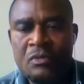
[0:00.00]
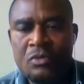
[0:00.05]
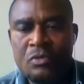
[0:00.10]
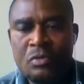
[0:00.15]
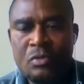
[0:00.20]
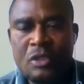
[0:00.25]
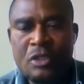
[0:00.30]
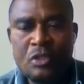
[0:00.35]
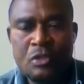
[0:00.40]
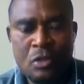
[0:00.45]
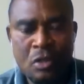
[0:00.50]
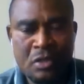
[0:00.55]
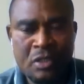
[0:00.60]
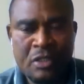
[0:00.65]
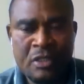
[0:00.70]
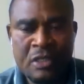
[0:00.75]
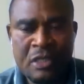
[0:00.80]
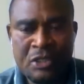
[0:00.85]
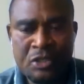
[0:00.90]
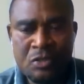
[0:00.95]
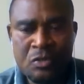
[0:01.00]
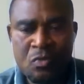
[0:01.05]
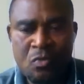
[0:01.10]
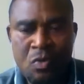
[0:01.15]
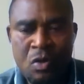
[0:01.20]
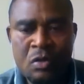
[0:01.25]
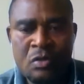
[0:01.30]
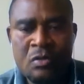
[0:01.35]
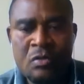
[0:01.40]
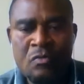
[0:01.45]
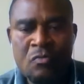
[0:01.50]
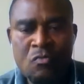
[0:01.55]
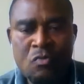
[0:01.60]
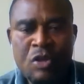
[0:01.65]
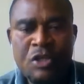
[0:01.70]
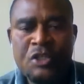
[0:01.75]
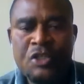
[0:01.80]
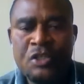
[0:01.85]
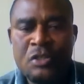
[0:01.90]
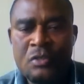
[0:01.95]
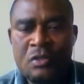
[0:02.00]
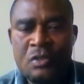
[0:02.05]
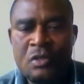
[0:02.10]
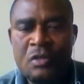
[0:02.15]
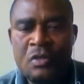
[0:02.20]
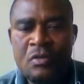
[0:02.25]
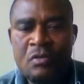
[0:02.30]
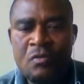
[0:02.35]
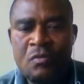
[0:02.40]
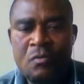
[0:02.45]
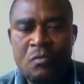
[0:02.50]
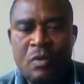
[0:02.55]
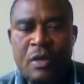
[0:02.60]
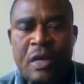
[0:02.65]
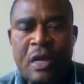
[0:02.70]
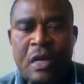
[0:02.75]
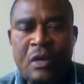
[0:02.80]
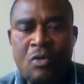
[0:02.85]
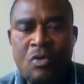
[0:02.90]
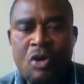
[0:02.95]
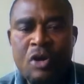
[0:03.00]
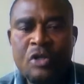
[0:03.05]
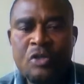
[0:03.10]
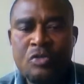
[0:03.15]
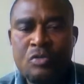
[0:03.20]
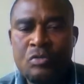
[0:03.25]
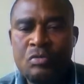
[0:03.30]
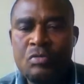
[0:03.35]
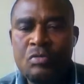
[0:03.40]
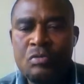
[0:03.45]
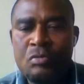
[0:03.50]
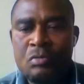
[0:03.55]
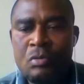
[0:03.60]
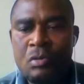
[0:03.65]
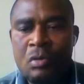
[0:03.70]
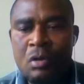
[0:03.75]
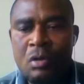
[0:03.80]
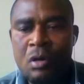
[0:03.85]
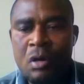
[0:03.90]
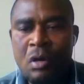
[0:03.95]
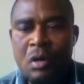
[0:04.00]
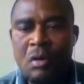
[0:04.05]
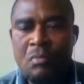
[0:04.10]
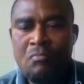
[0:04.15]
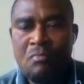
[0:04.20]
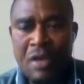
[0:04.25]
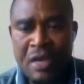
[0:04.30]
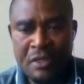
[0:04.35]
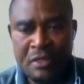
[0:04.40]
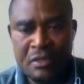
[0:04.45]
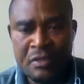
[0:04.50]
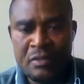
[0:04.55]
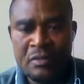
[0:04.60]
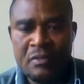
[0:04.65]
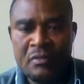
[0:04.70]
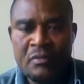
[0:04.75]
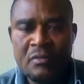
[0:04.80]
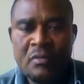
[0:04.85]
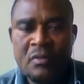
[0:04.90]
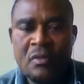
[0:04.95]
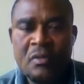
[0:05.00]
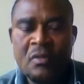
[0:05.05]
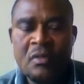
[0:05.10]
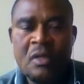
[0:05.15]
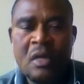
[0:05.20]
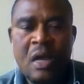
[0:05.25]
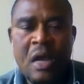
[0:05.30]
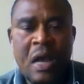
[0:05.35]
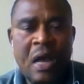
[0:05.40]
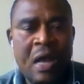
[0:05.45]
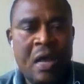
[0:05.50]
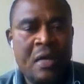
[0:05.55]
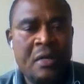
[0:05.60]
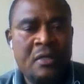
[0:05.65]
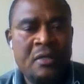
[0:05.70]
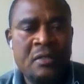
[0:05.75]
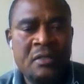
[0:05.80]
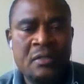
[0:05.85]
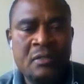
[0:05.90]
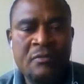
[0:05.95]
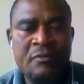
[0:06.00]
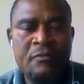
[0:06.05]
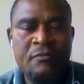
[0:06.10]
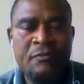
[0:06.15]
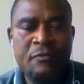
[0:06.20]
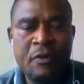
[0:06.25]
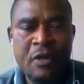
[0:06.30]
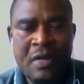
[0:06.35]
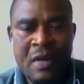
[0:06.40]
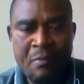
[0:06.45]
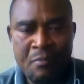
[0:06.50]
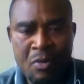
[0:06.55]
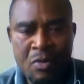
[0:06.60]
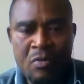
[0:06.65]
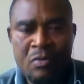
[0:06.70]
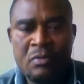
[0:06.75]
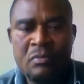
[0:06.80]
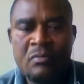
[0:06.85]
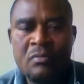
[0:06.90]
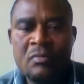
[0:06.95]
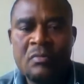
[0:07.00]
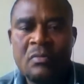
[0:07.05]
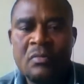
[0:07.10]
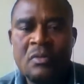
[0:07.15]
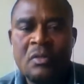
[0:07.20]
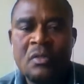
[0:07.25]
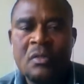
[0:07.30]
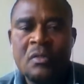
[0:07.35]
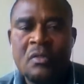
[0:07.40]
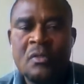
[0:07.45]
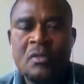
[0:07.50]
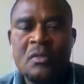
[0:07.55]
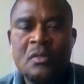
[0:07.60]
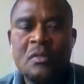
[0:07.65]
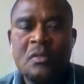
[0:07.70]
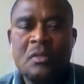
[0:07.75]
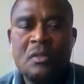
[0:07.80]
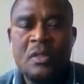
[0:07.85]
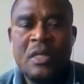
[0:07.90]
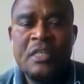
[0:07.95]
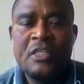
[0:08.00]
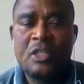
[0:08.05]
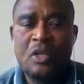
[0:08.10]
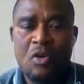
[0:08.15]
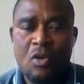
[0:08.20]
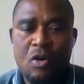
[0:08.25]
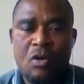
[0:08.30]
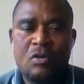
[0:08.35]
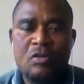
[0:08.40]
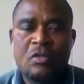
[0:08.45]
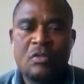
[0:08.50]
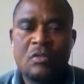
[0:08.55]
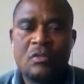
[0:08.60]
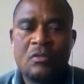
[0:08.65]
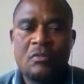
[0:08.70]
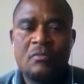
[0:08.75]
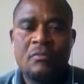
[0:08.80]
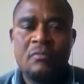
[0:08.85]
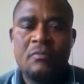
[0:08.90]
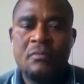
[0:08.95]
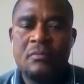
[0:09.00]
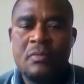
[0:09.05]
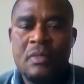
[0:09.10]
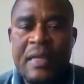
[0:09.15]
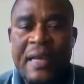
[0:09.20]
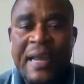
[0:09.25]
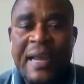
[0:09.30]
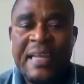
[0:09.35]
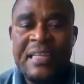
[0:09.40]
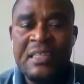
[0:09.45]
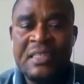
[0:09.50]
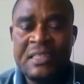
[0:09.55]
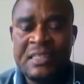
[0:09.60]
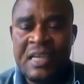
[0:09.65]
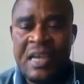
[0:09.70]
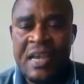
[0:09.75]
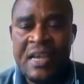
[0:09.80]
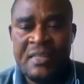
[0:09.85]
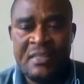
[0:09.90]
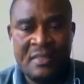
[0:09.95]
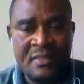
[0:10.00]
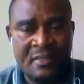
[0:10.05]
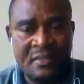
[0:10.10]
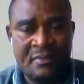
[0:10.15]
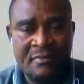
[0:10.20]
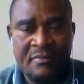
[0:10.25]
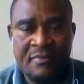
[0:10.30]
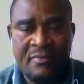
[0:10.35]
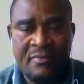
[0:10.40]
to the study session 1, which we are going to meet. And furthermore, this course intends,